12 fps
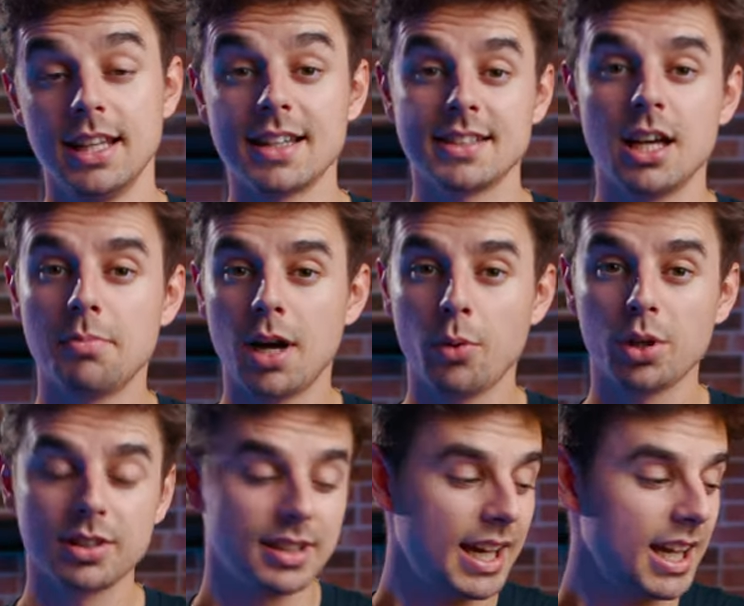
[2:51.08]
Next up, I
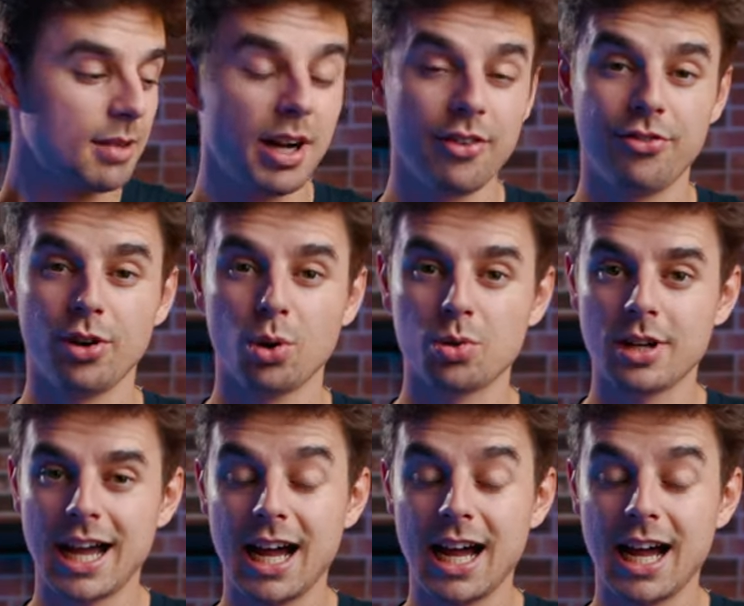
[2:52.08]
will take my phone.